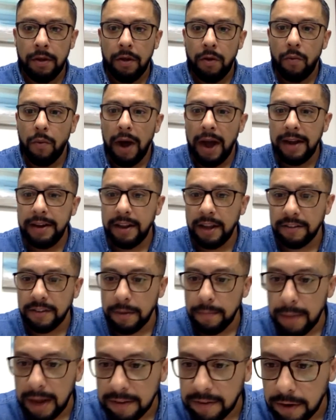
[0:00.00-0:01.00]
Why
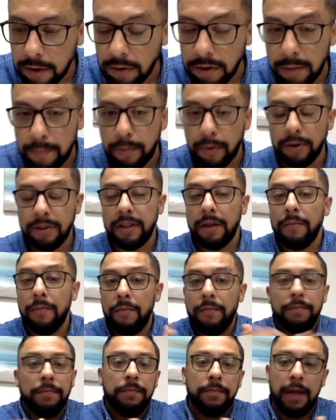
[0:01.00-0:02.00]
doesn't Mexico deport them?
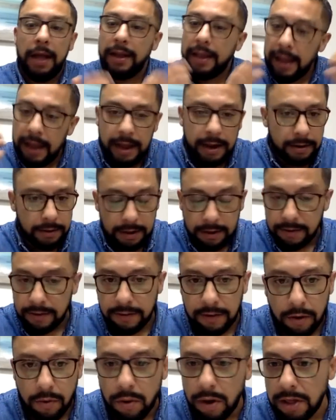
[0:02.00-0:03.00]
Again, this
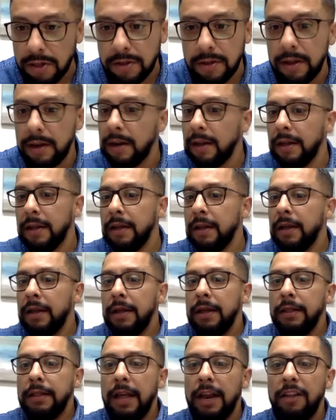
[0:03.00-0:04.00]
is a question
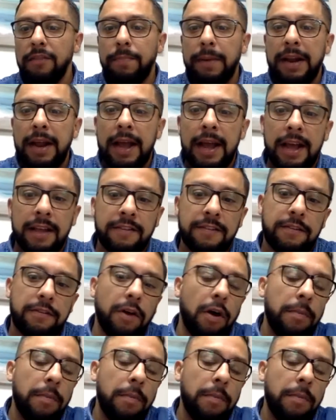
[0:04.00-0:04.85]
that has been asked so